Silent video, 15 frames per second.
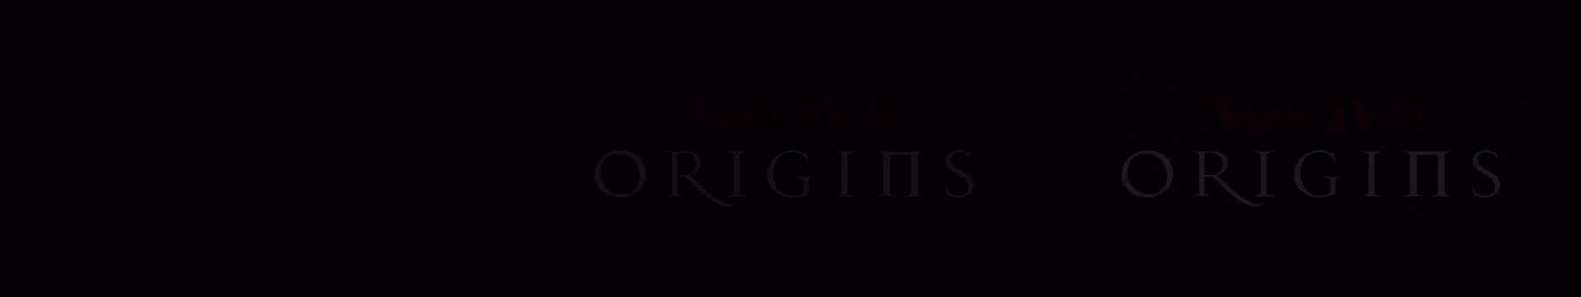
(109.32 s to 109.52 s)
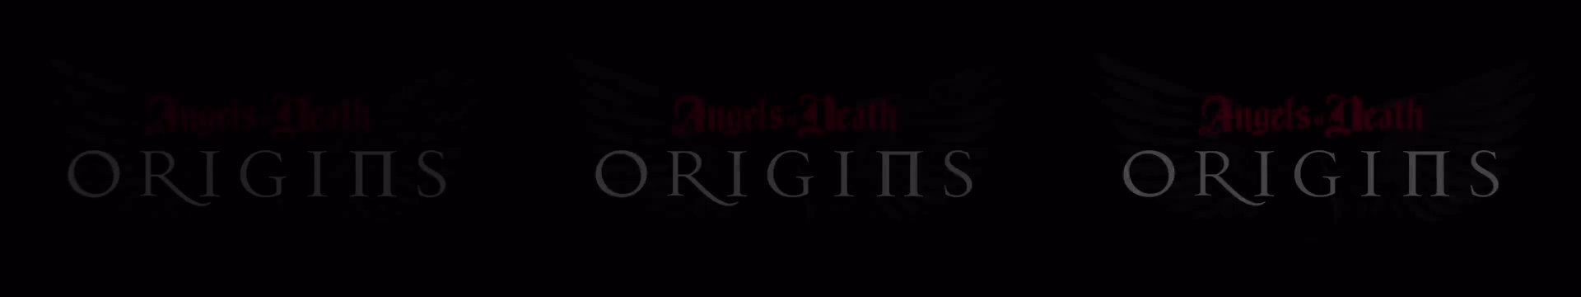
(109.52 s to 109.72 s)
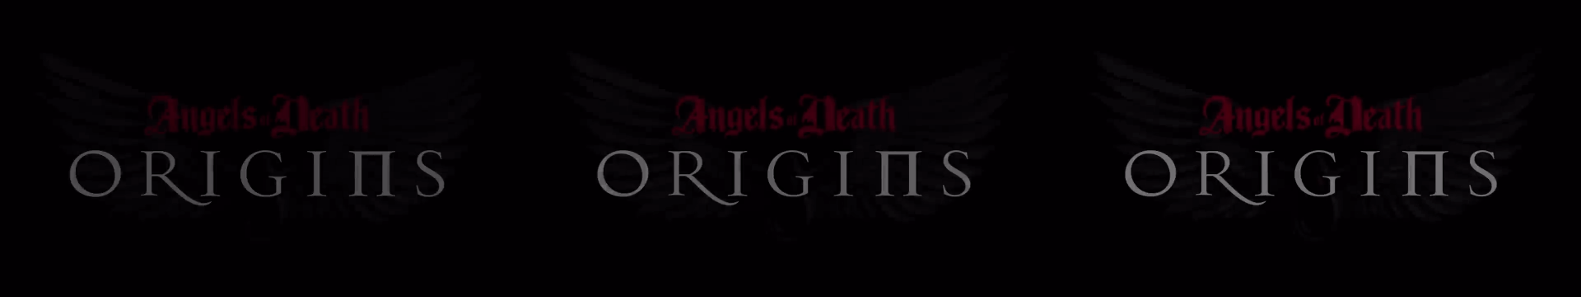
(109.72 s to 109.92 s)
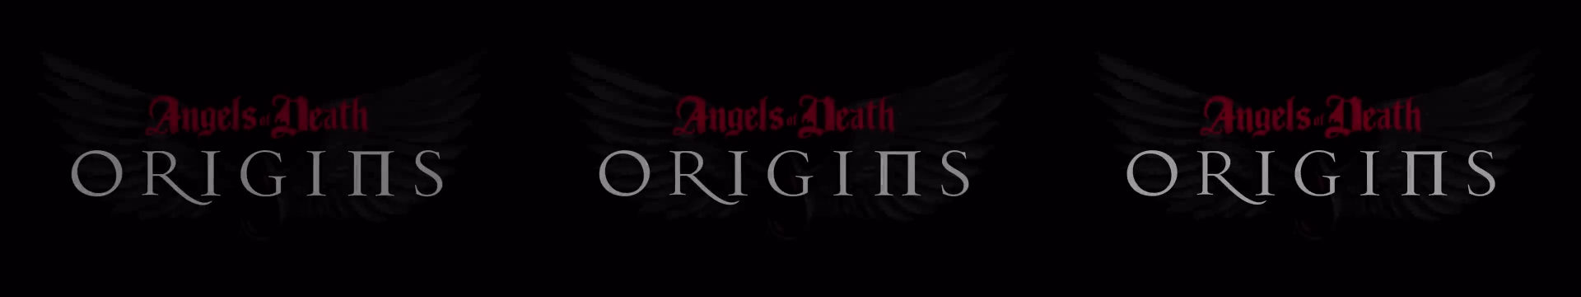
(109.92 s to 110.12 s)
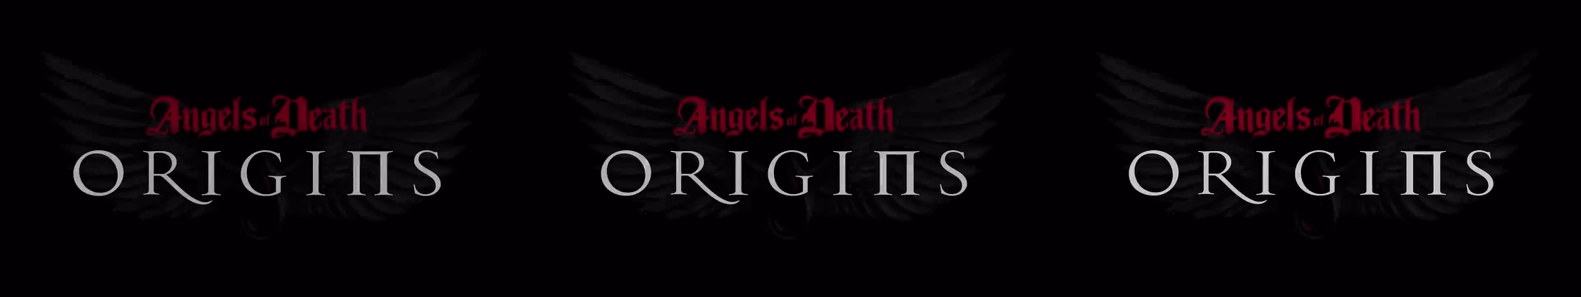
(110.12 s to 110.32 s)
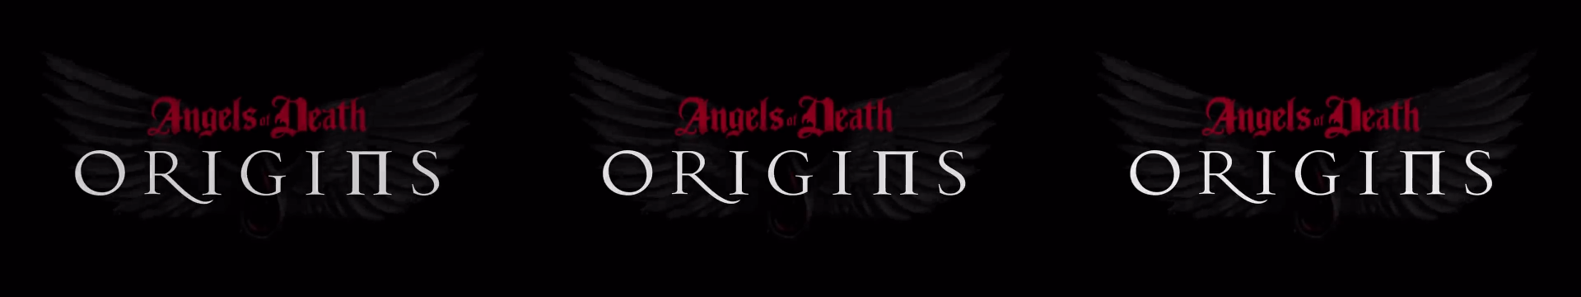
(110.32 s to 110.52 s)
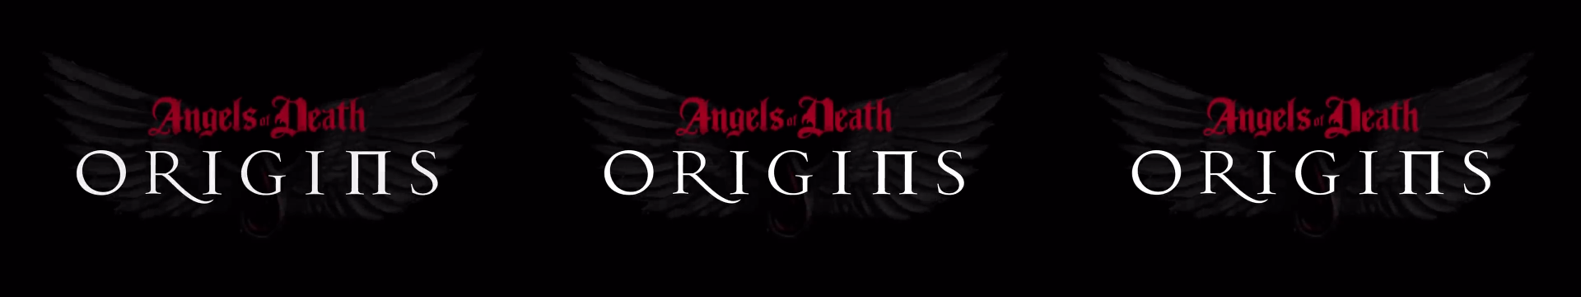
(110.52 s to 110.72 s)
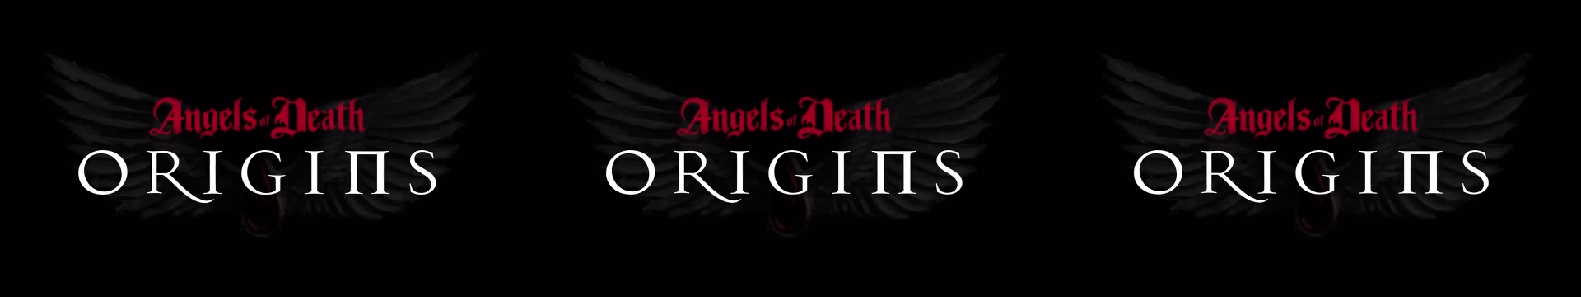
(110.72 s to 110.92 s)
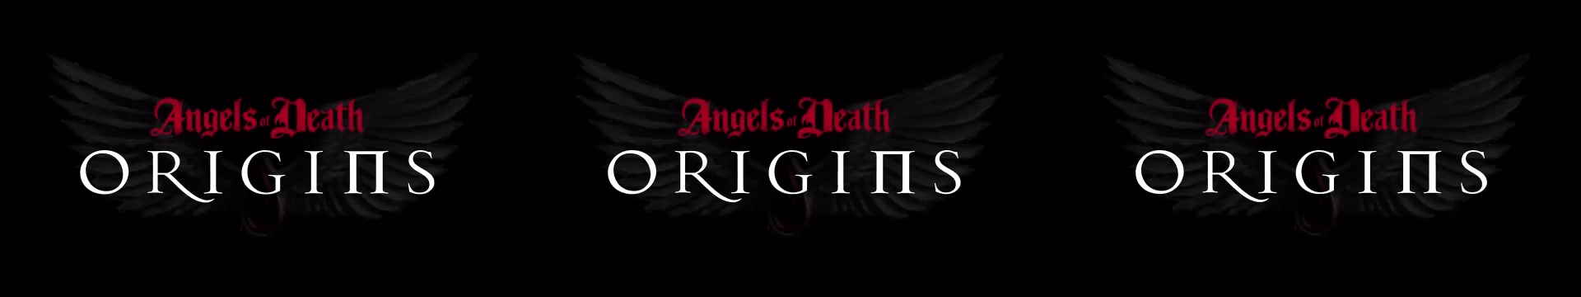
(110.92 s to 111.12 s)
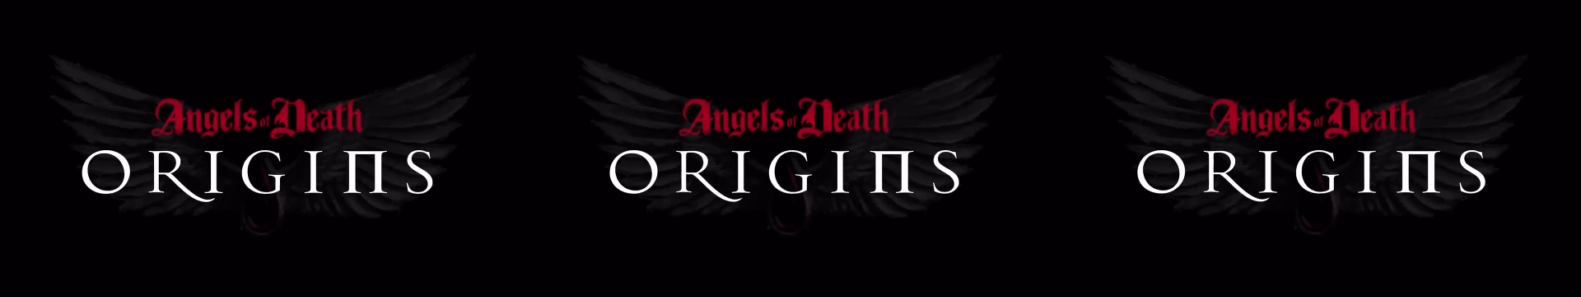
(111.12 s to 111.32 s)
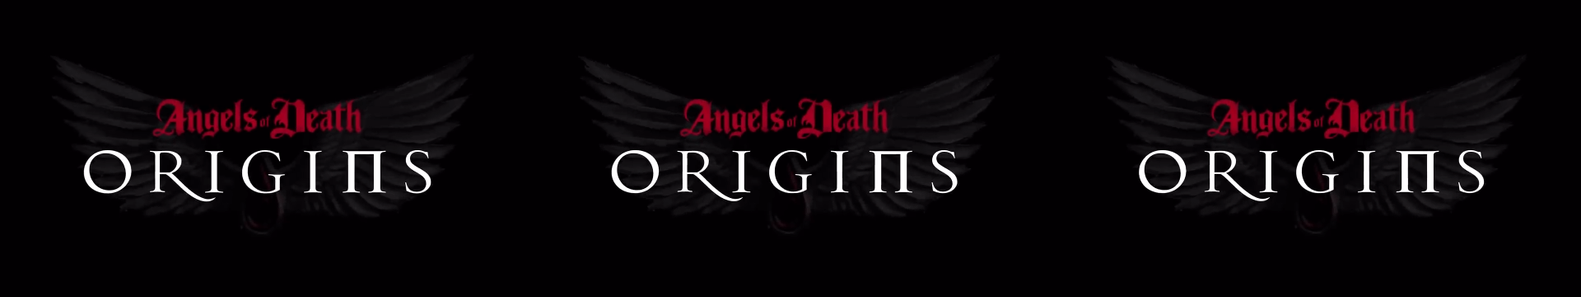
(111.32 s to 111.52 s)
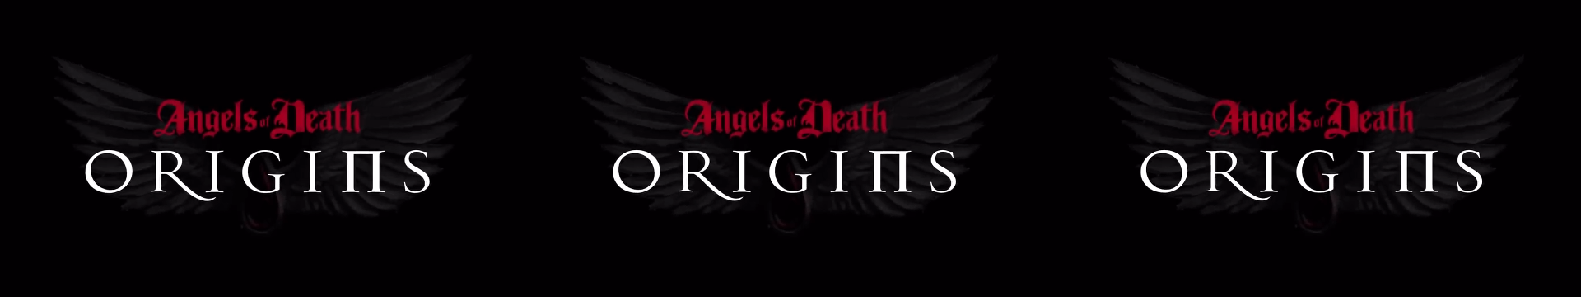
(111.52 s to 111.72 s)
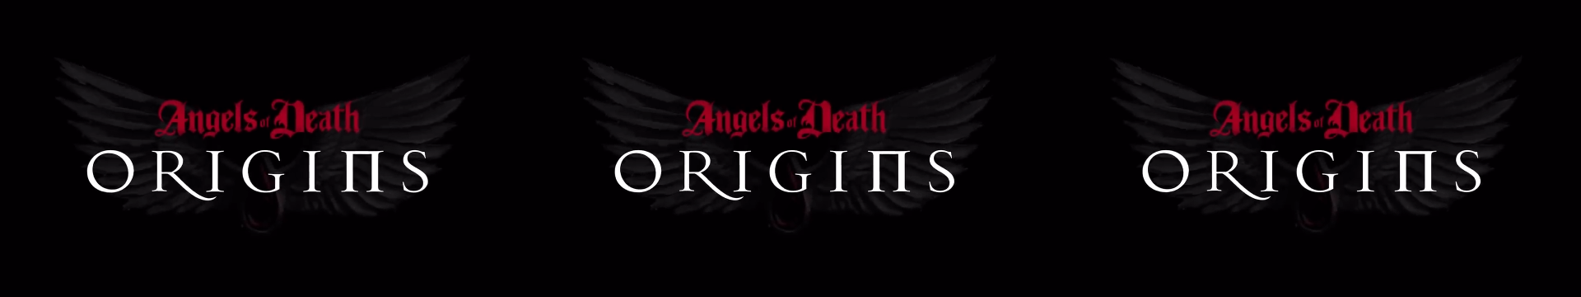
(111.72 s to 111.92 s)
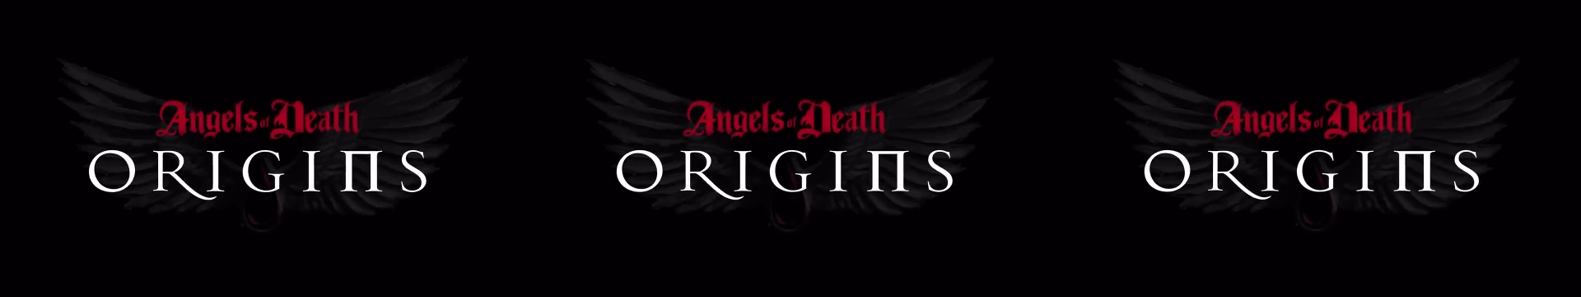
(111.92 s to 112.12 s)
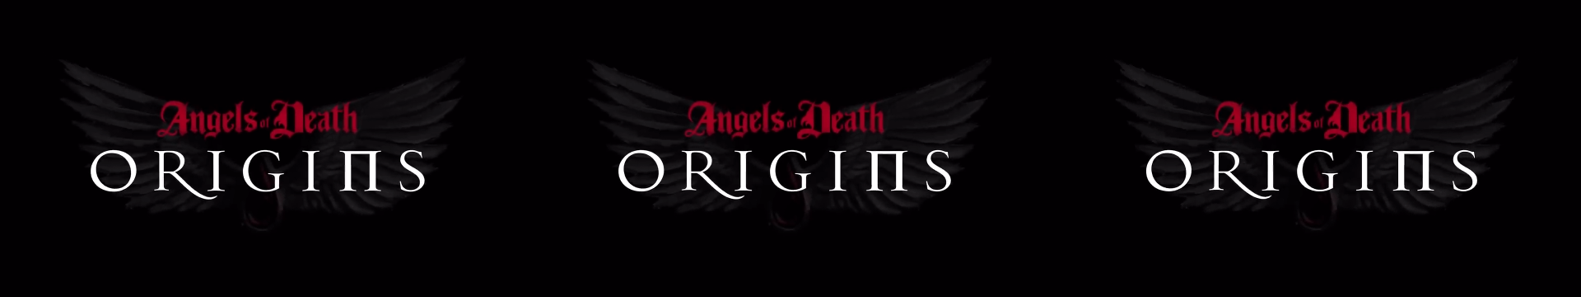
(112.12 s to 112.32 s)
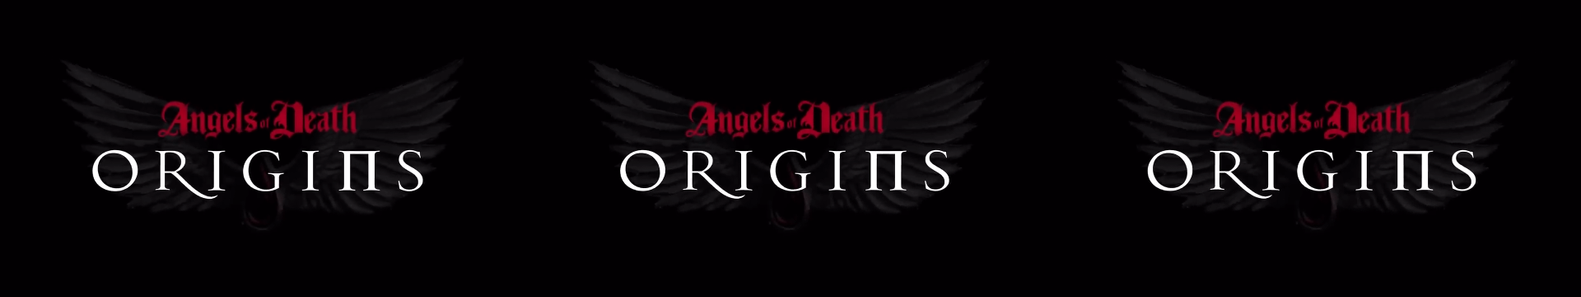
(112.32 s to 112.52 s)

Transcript: (no speaker visible)